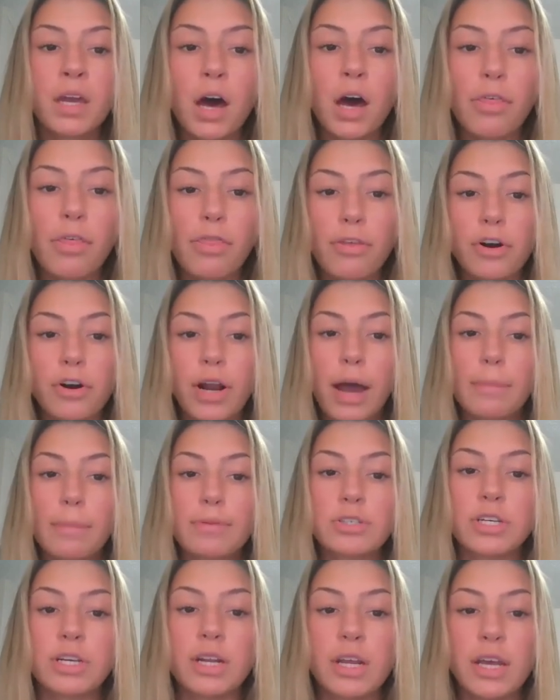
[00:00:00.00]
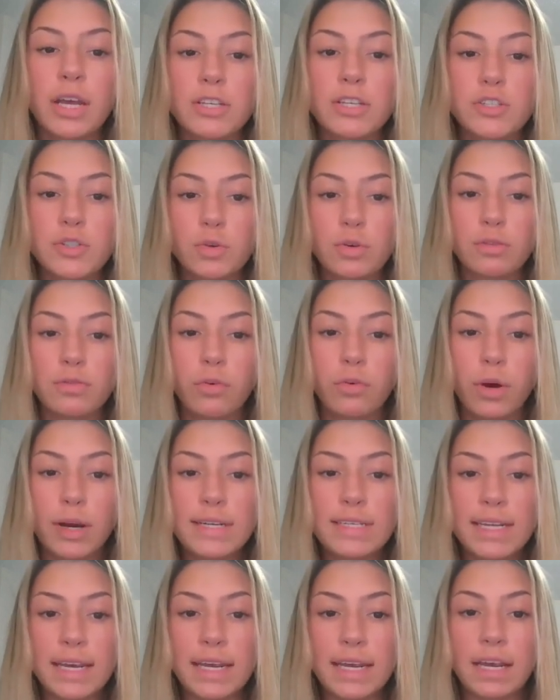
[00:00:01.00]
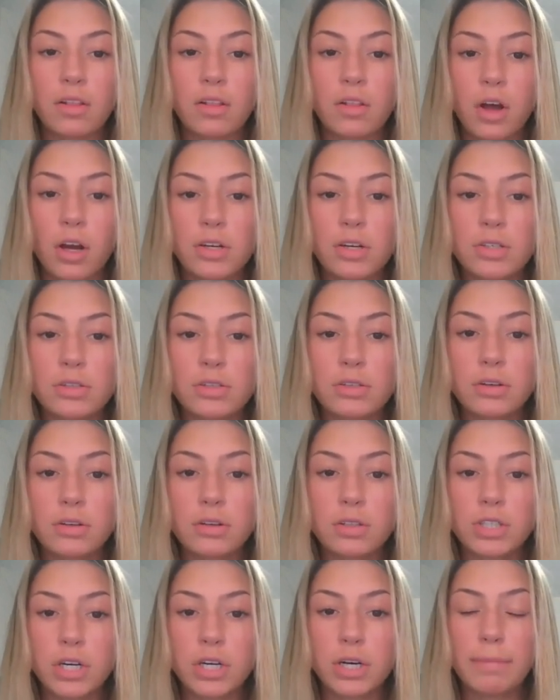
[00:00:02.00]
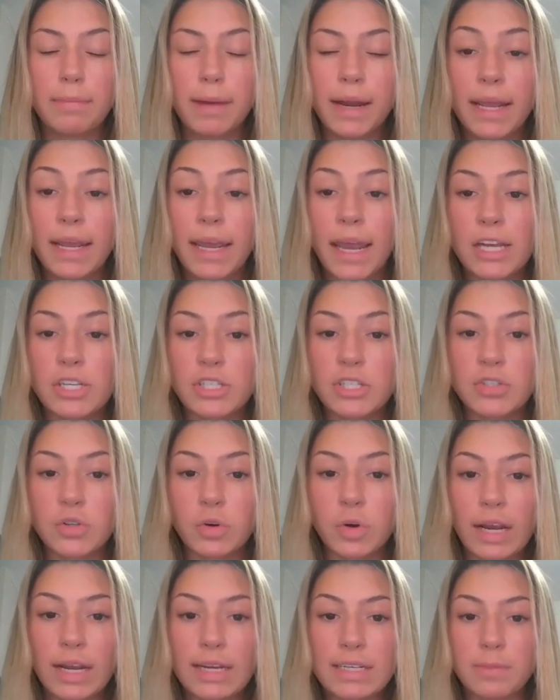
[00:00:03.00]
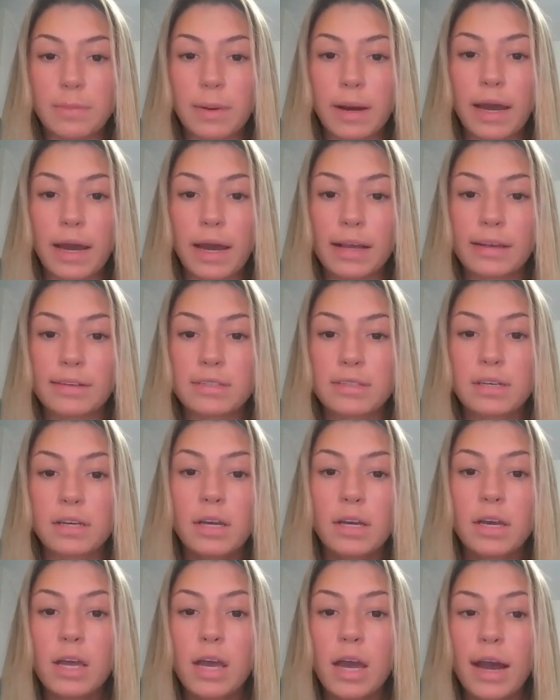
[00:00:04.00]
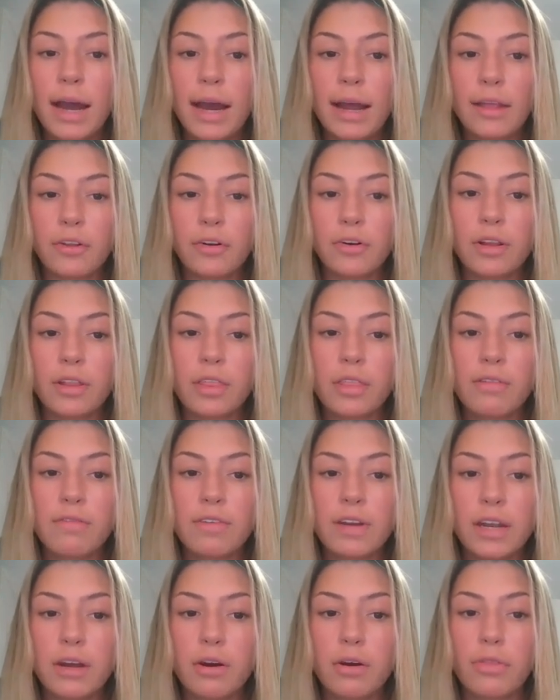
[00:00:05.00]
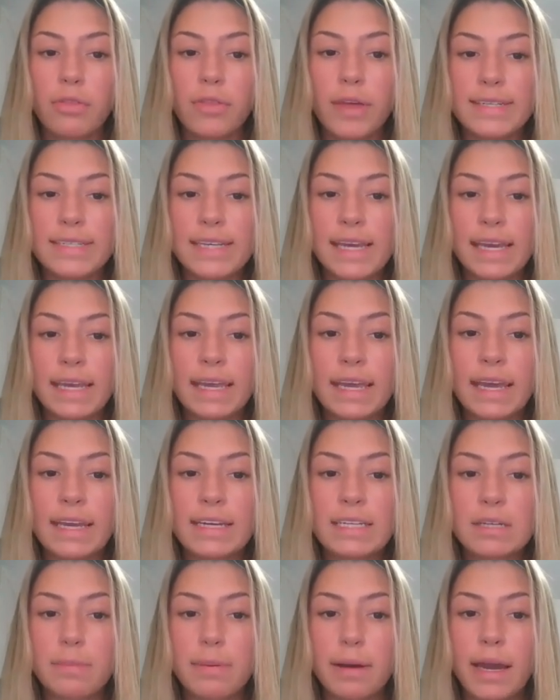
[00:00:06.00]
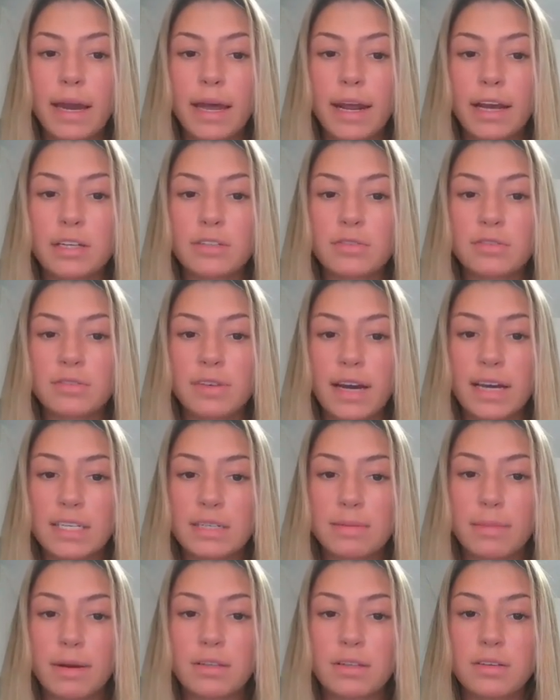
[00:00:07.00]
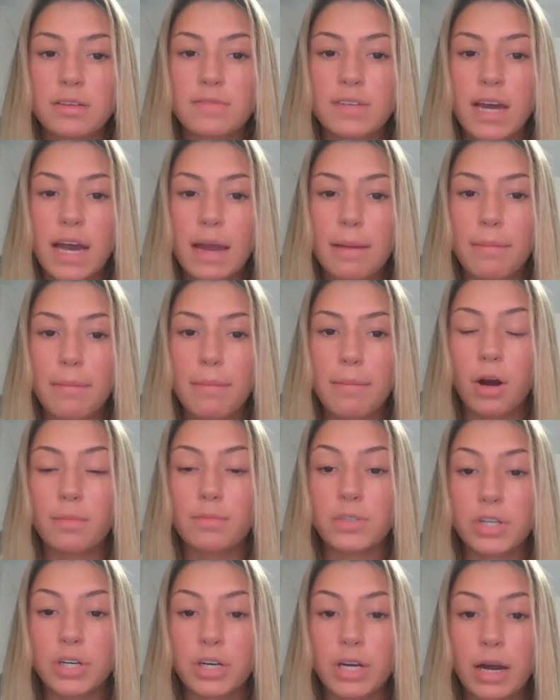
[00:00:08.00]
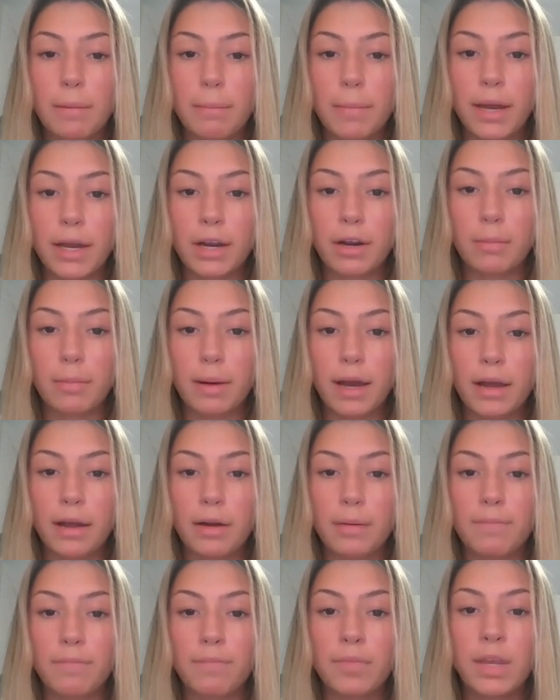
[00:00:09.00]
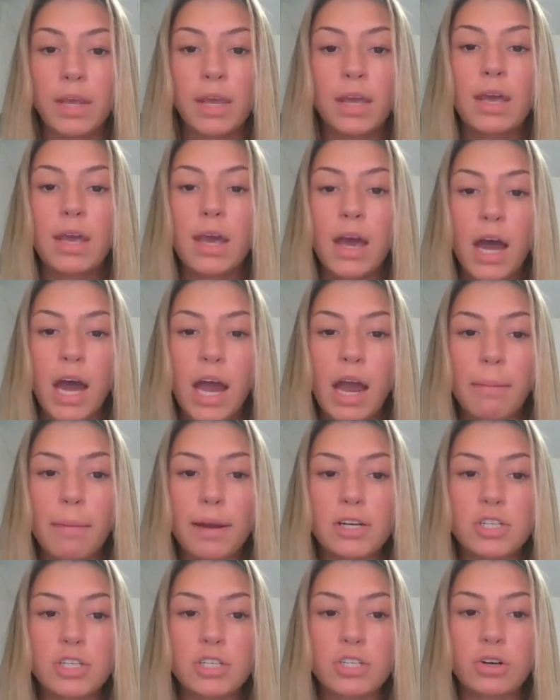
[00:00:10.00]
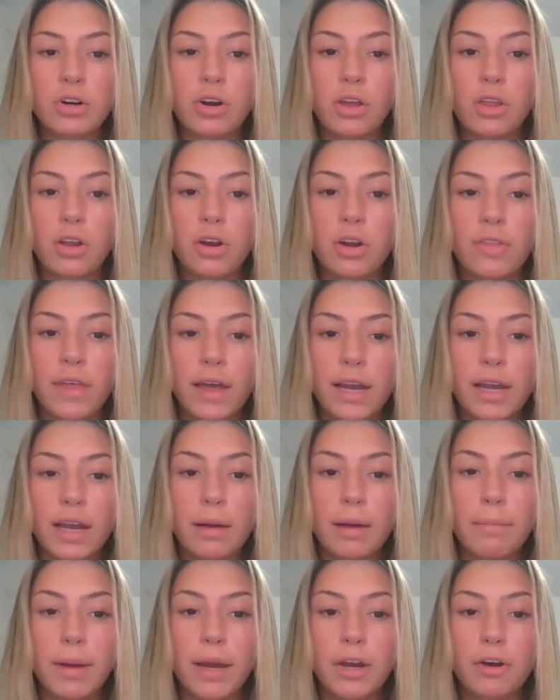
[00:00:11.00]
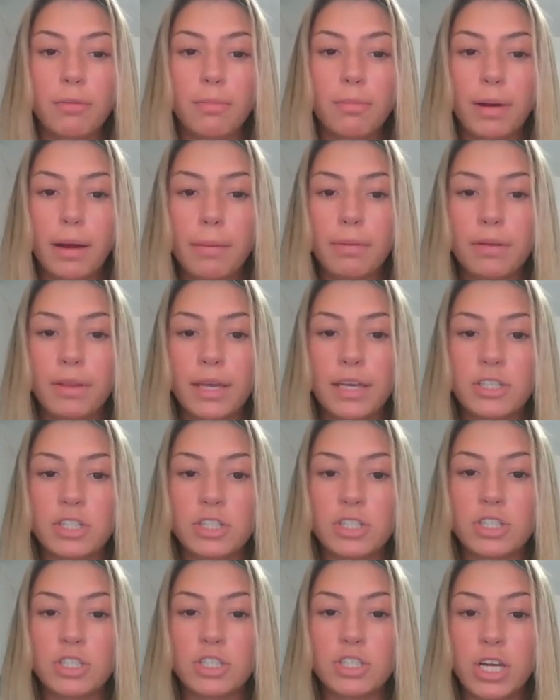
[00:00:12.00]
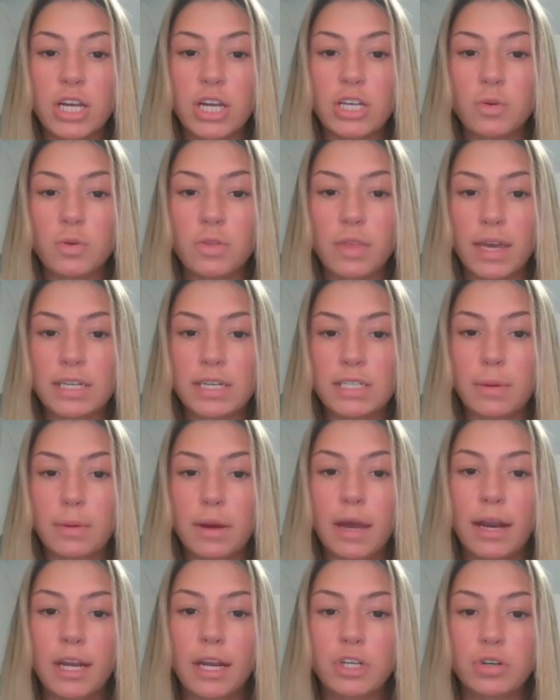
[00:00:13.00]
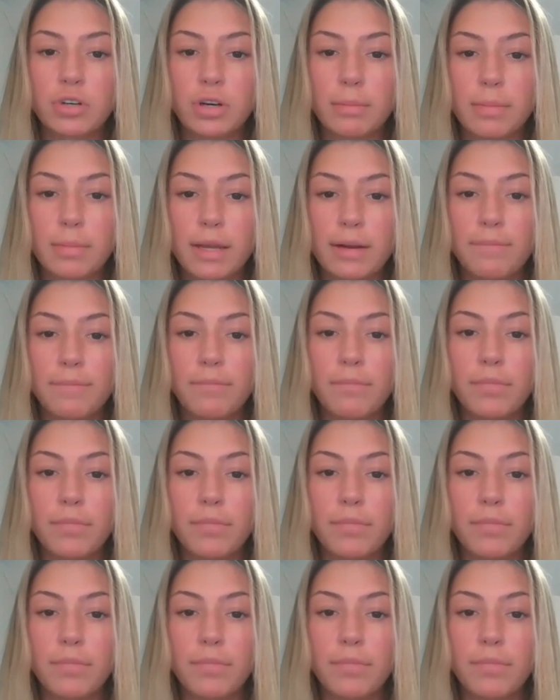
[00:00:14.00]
A third option is to avoid taking long-term medications or antibiotics. I learned in the video that taking antibiotics for vast amounts of time harms your gut microbiome. I mentioned earlier that gut microbe populations change with antibiotic treatment.